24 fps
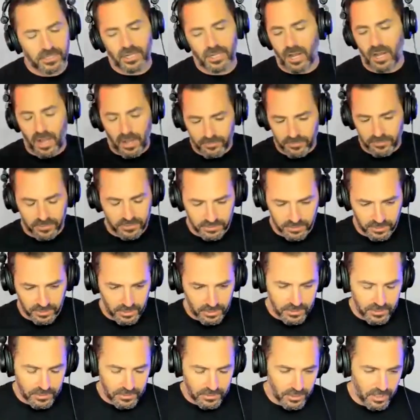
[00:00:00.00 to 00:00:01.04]
and
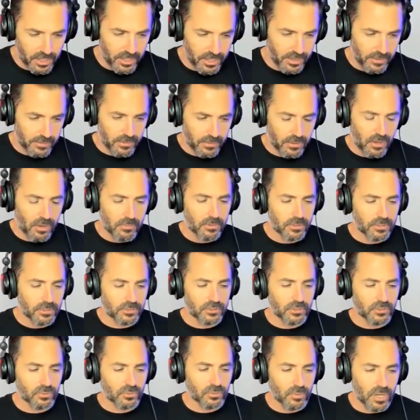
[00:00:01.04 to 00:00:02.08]
obviously uh,
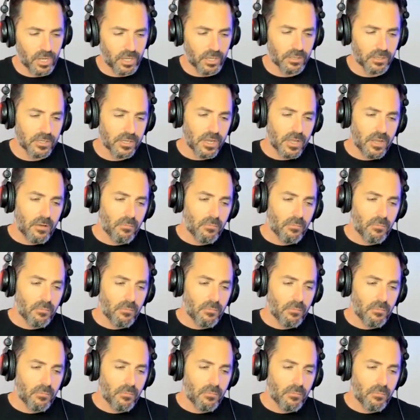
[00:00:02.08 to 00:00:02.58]
homeowners as well.